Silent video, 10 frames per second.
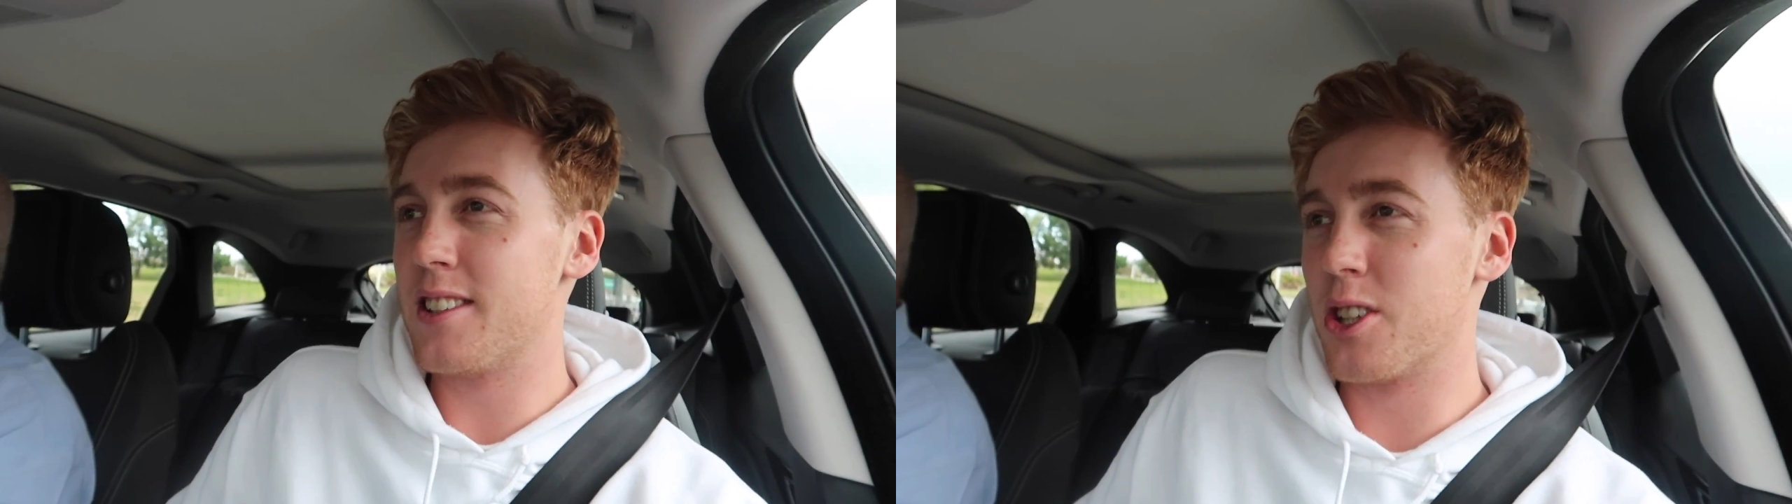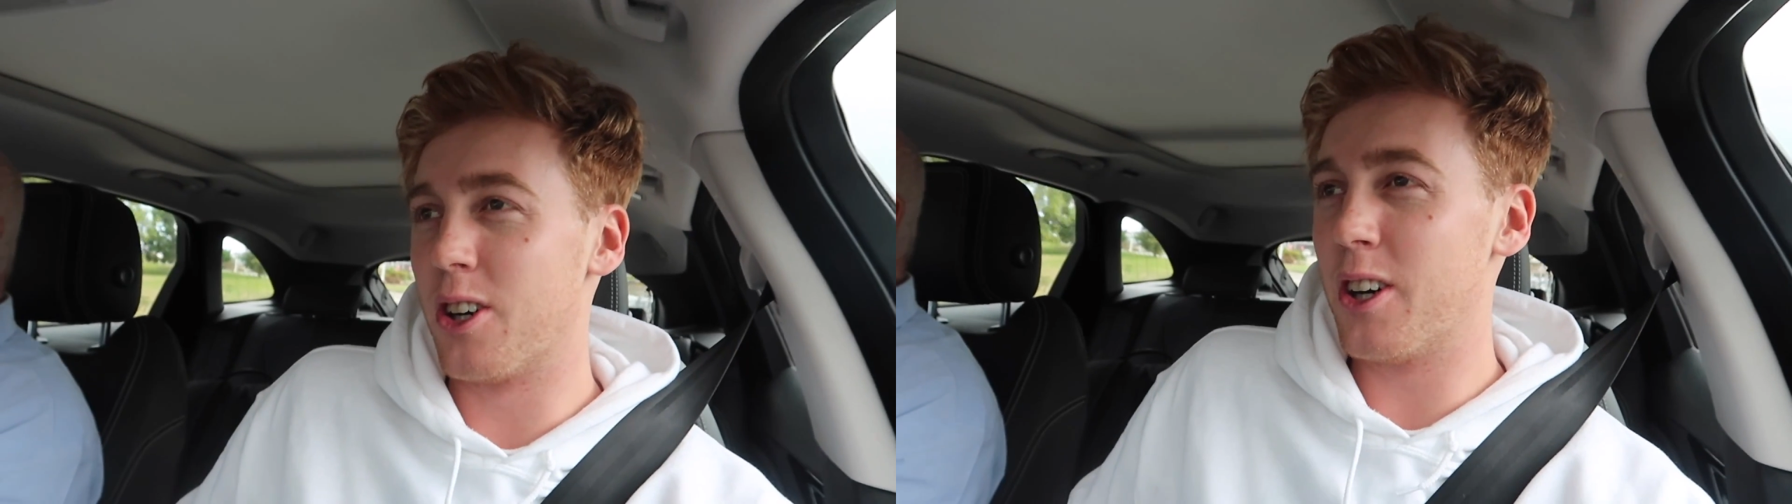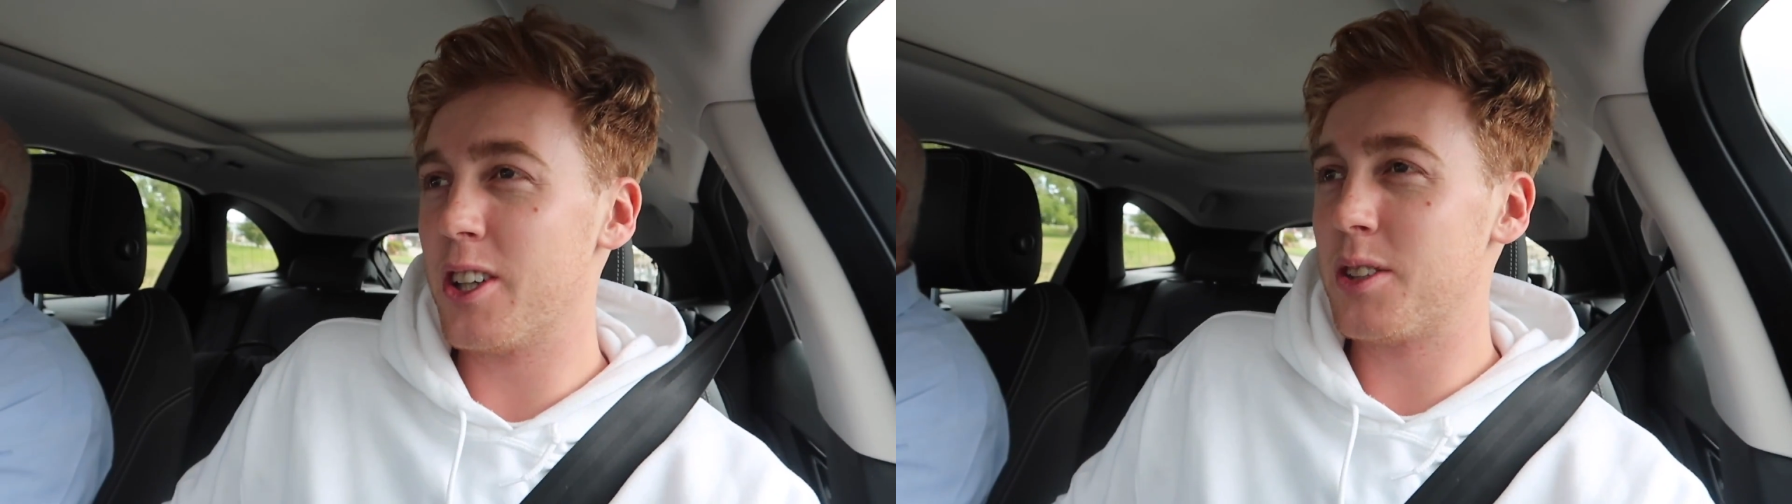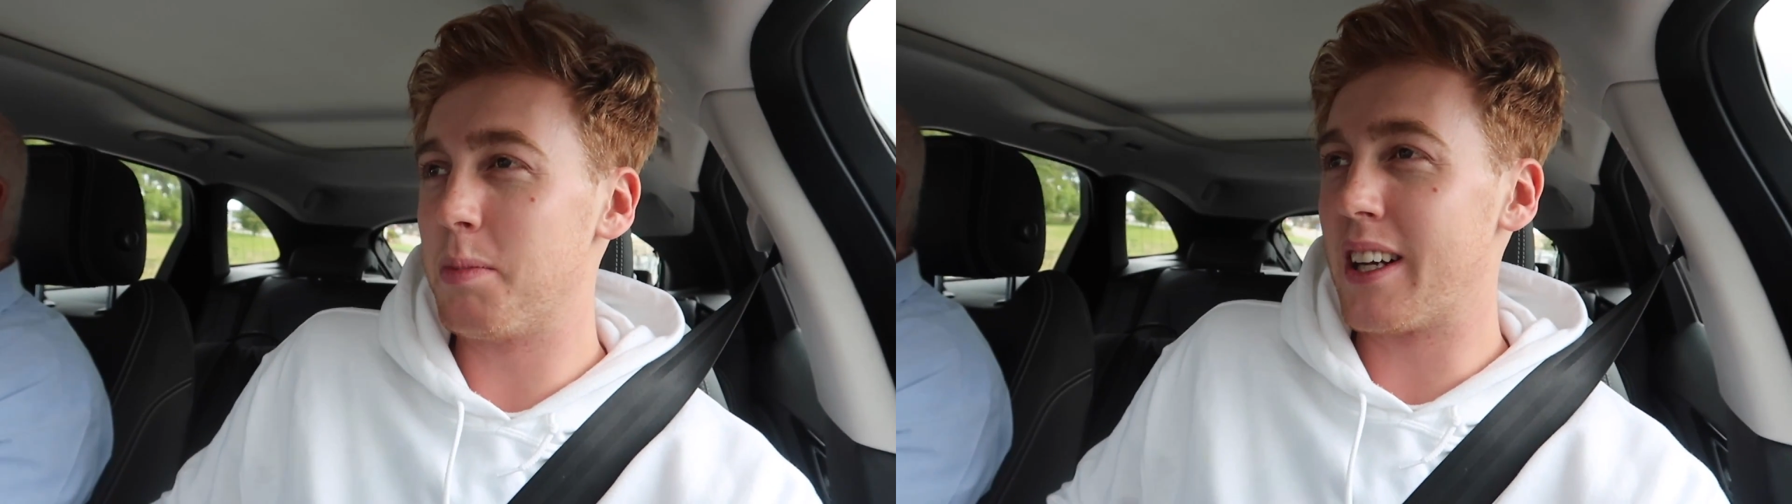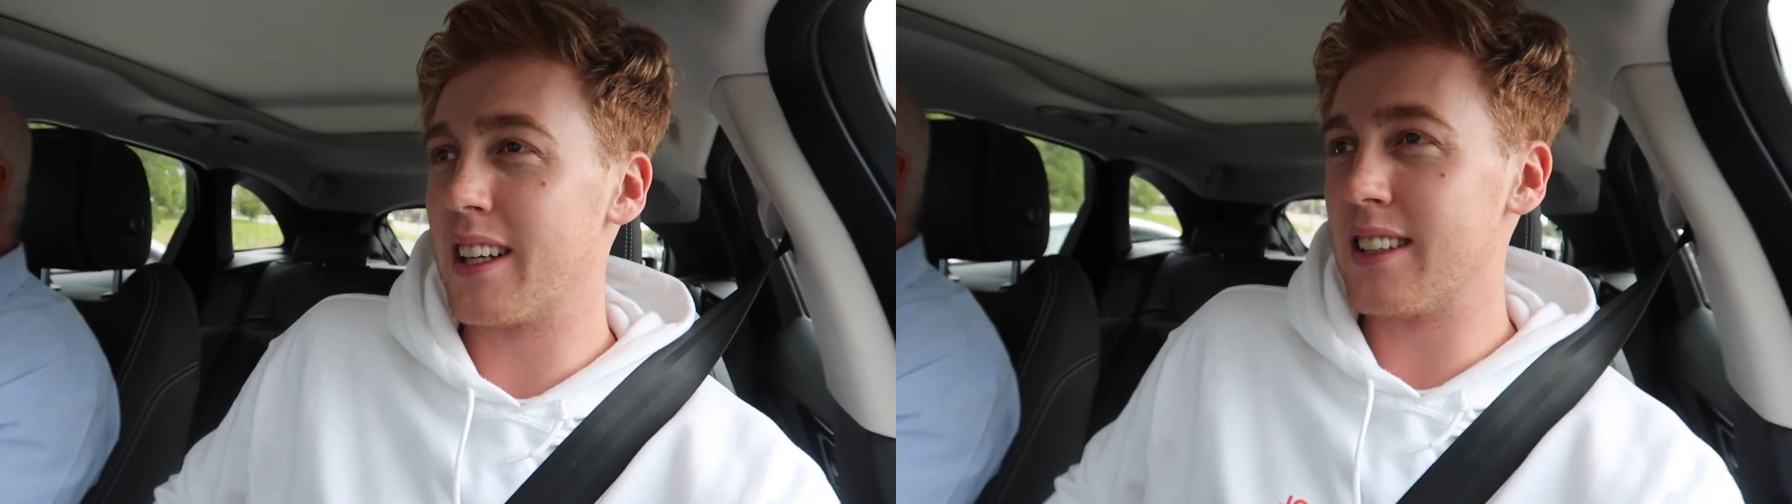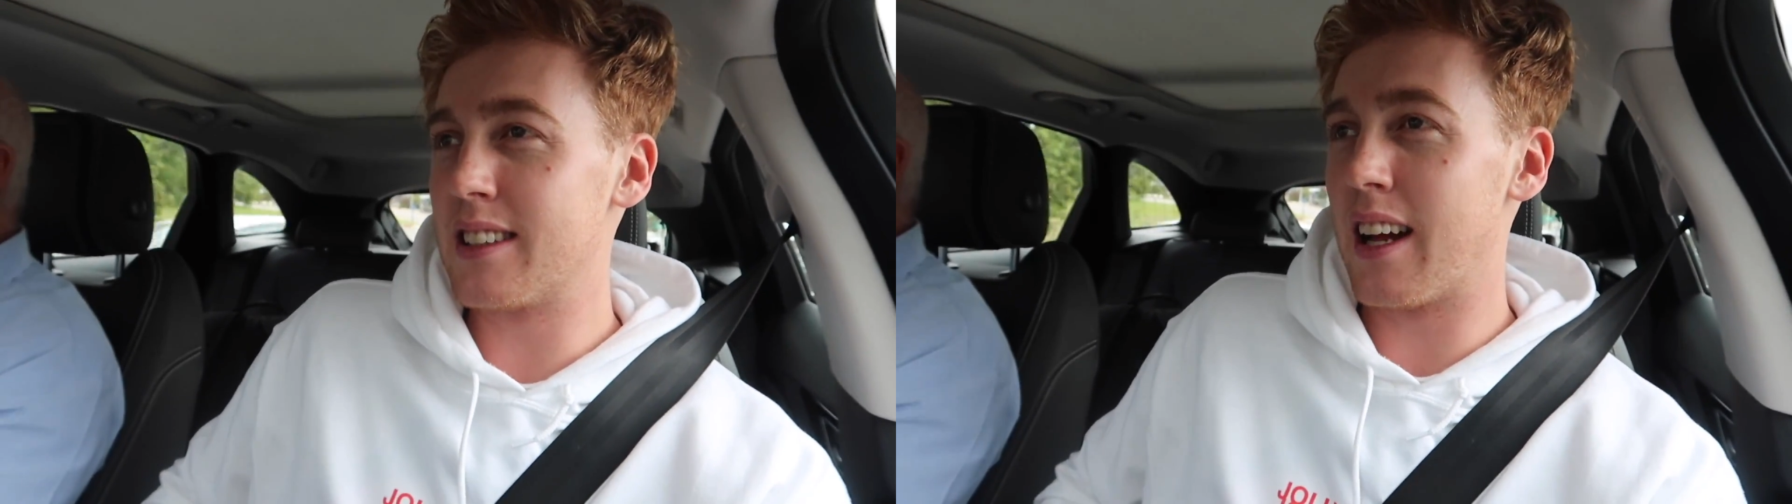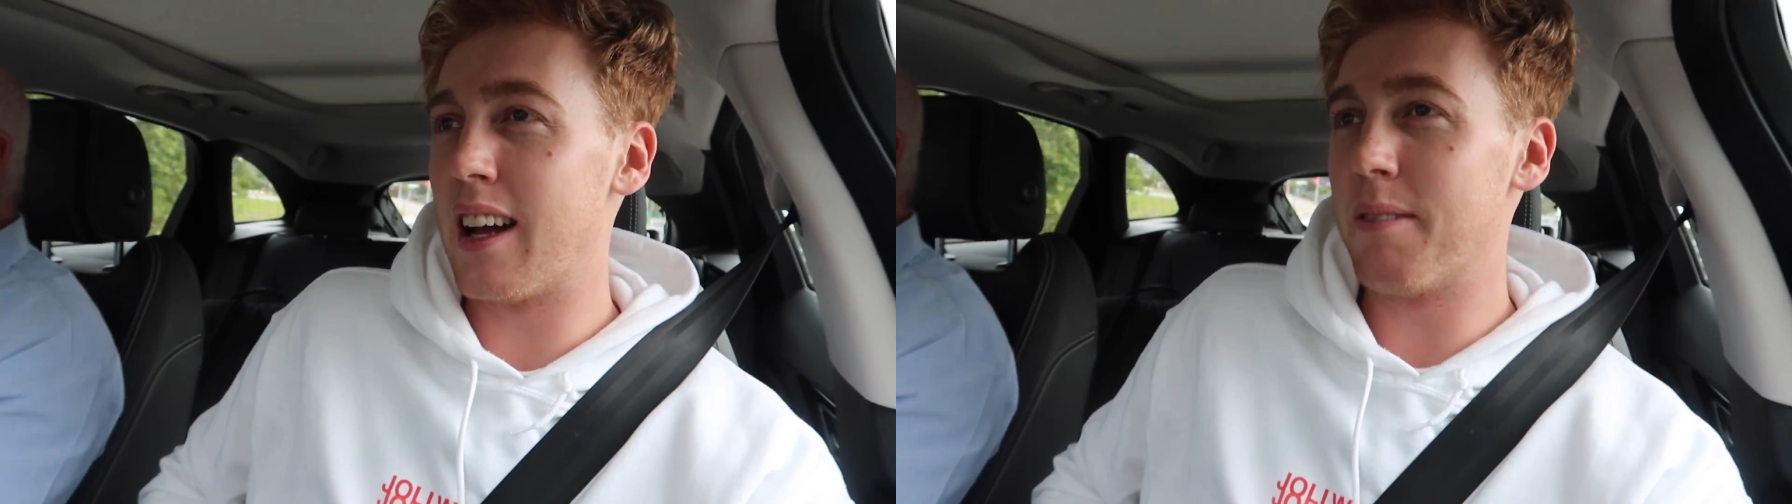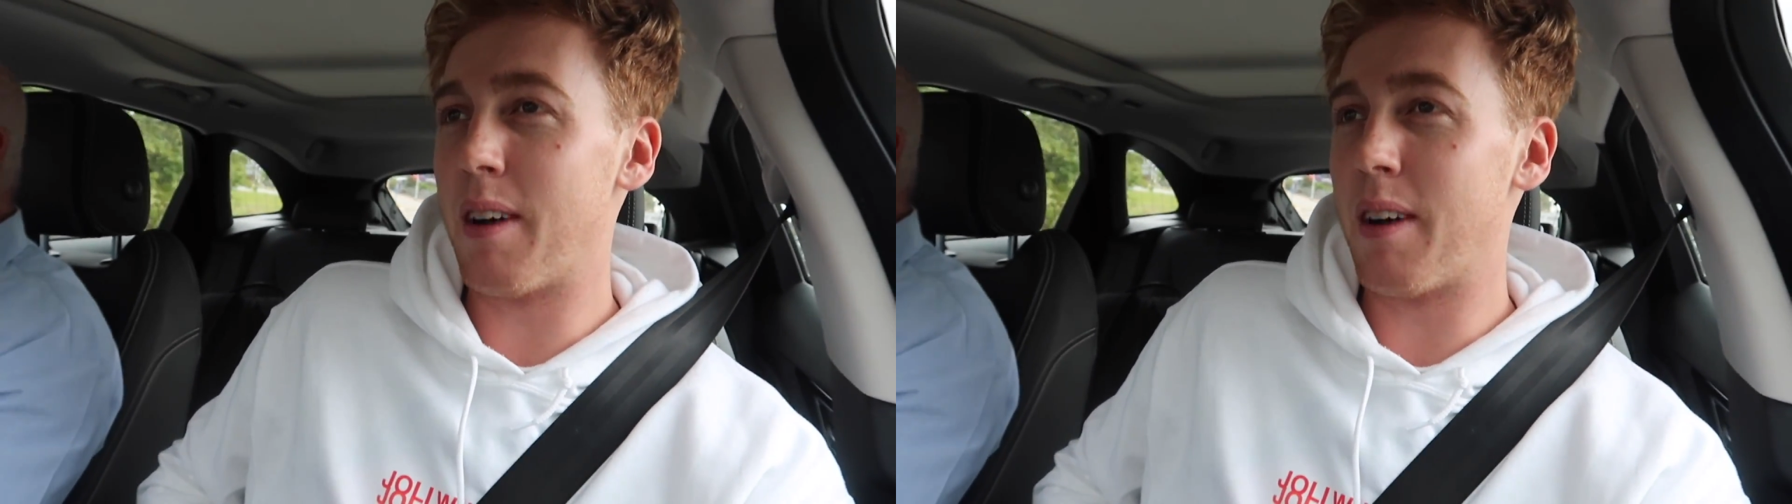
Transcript: George because uh,